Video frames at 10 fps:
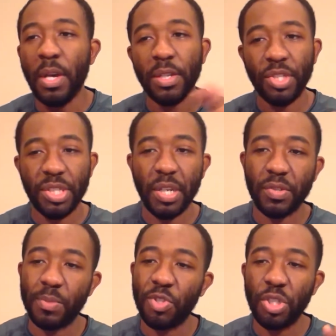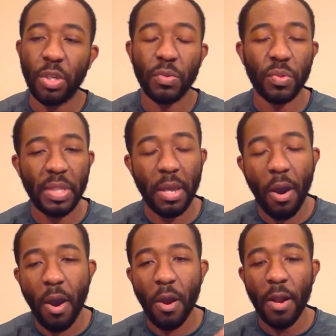She tells them she knows who they
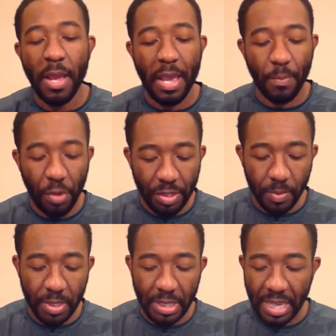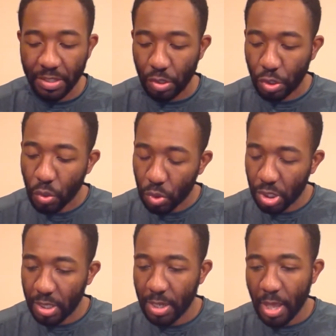are and brings them to the
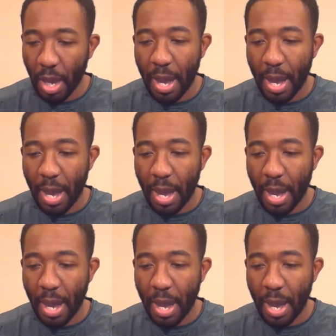institution,